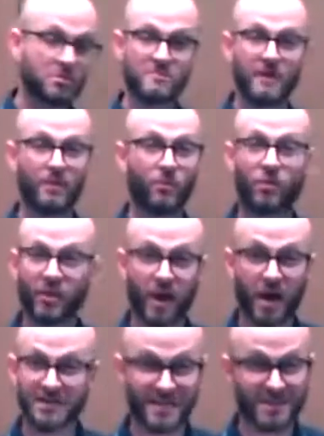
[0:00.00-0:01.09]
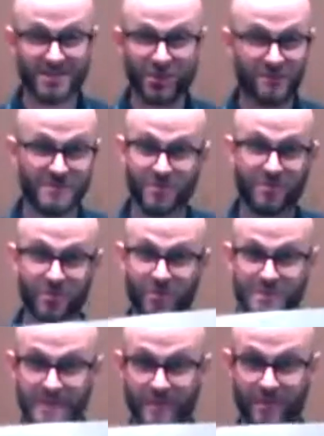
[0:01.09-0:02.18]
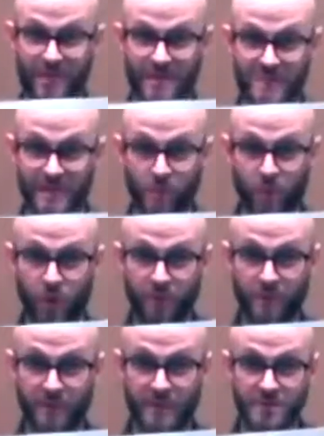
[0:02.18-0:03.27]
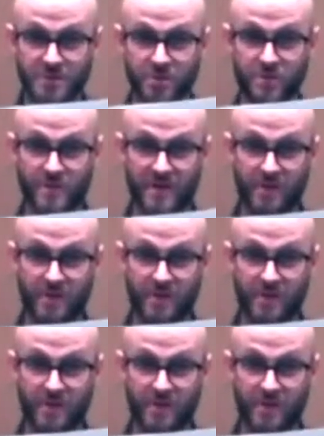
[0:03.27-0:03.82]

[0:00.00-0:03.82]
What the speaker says: Doesn't matter what they are, teas, coffees, Coca-Cola's, lemonades, beat one, beat two,